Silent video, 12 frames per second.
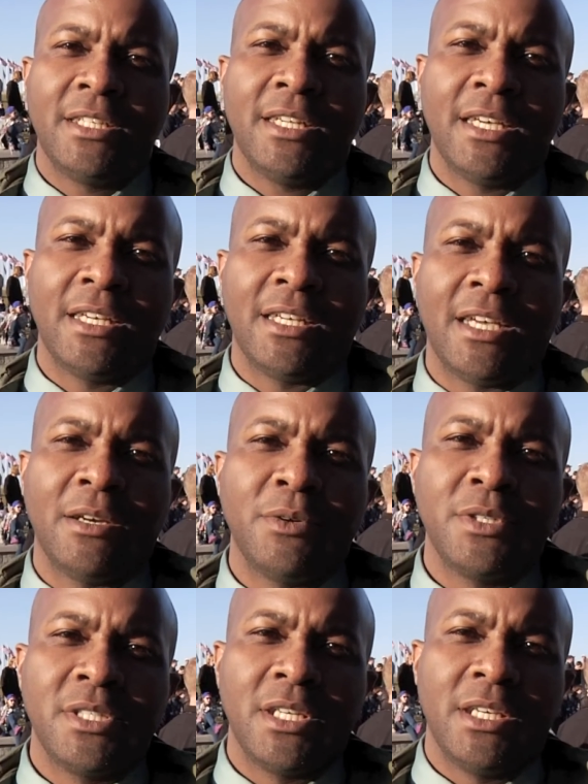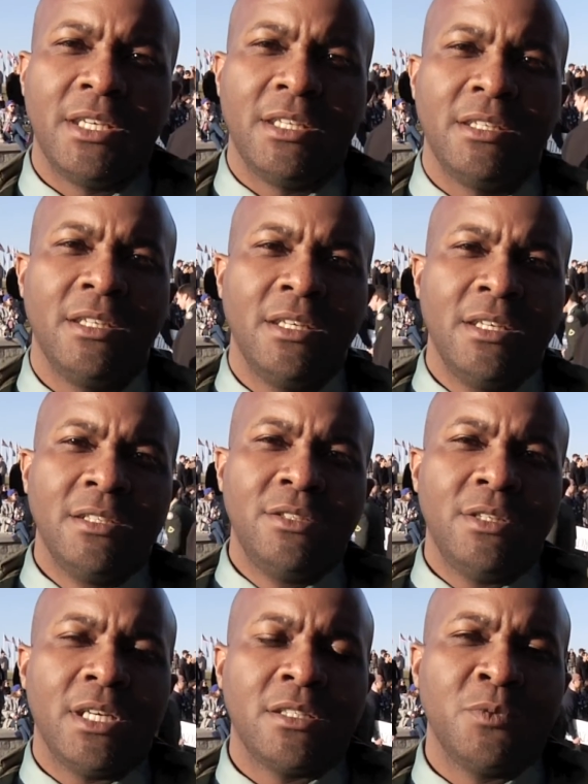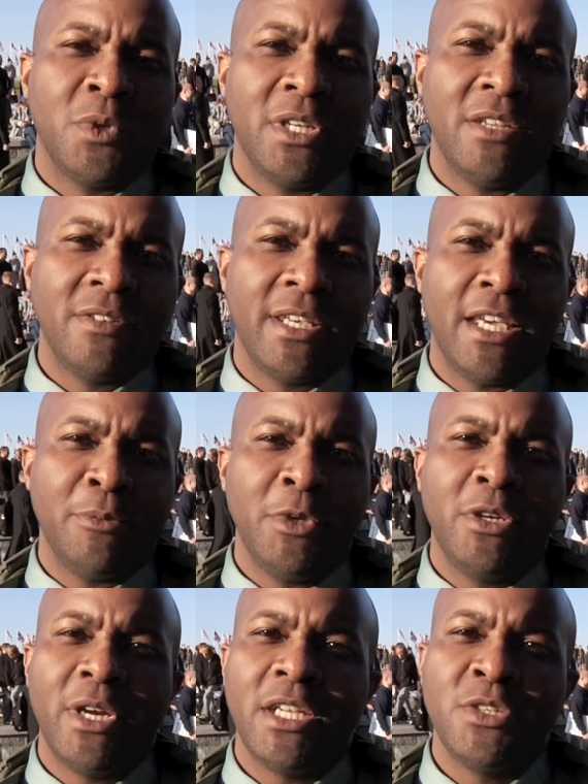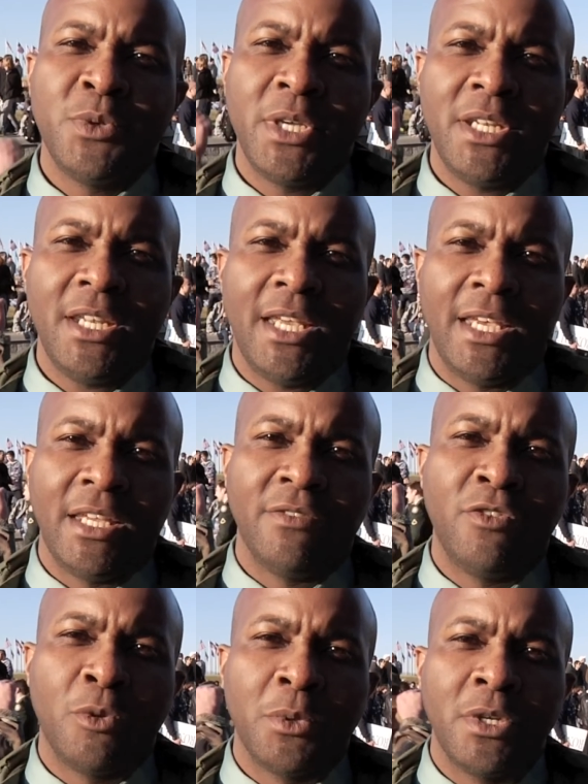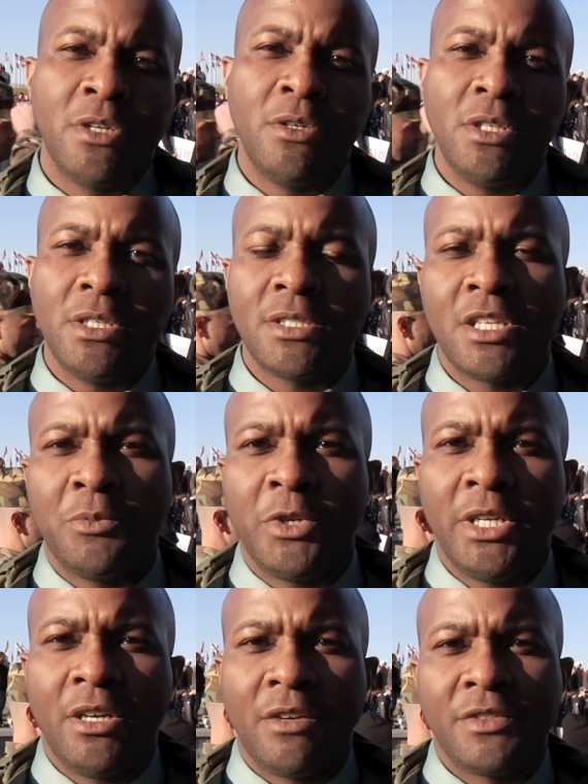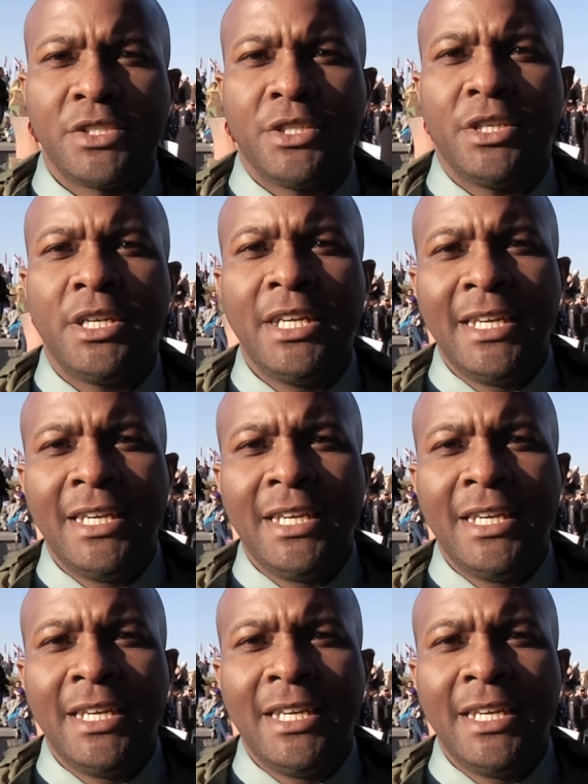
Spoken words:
I was a 2001 Naval Academy graduate and former nuclear submarine officer.